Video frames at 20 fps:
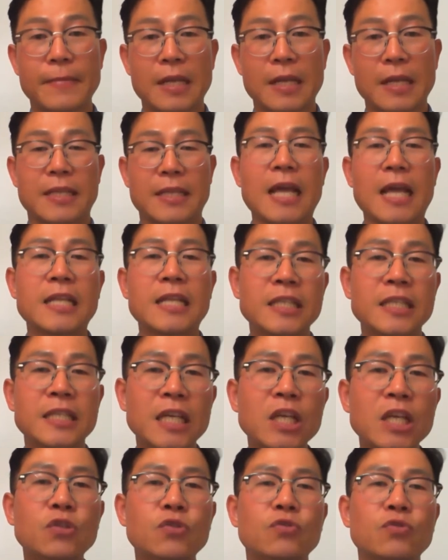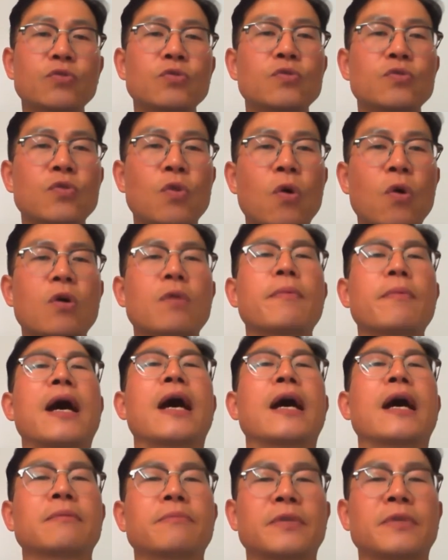They need to know about
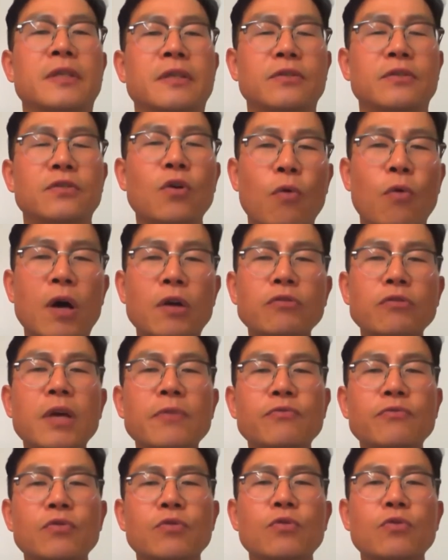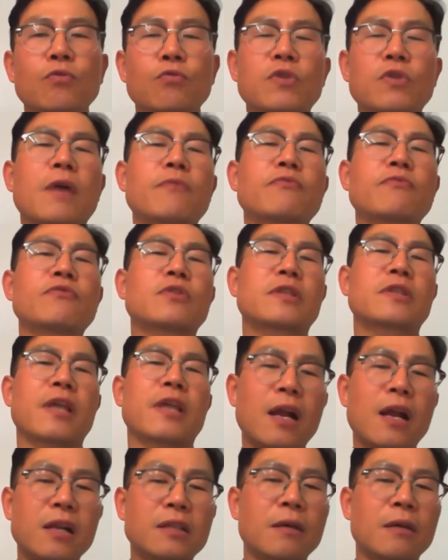atomy. So what we have to do, we have to
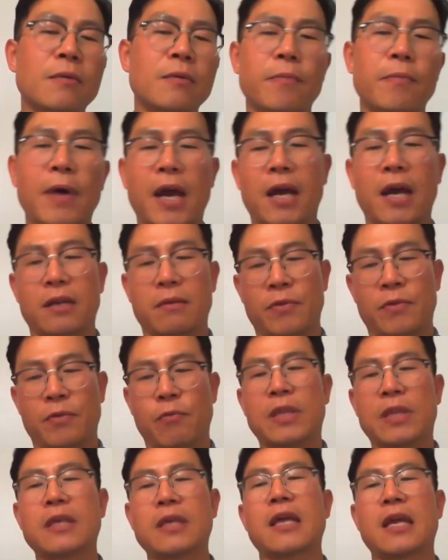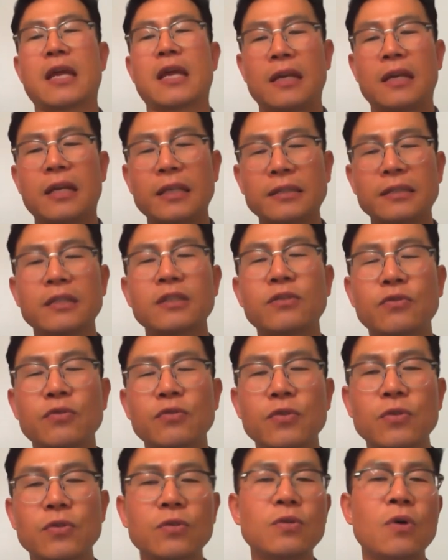tell them about atomy, whether they listen
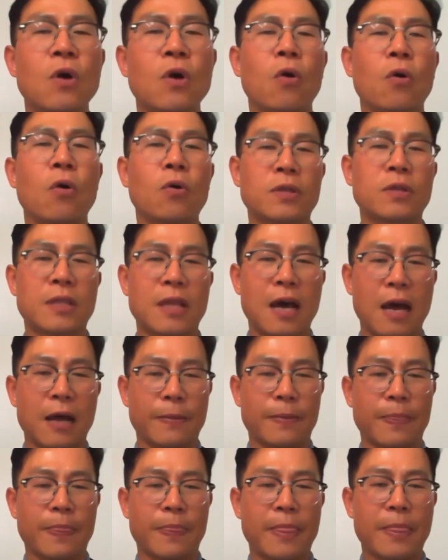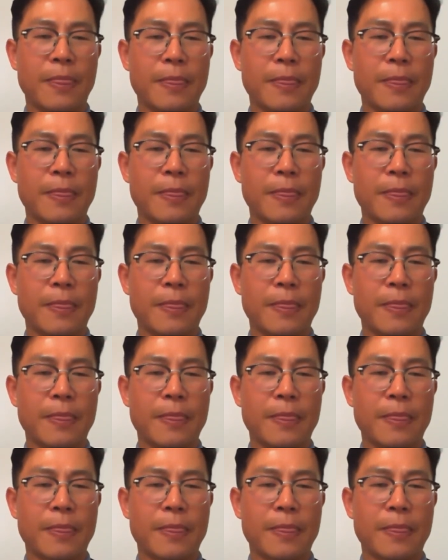to you or not.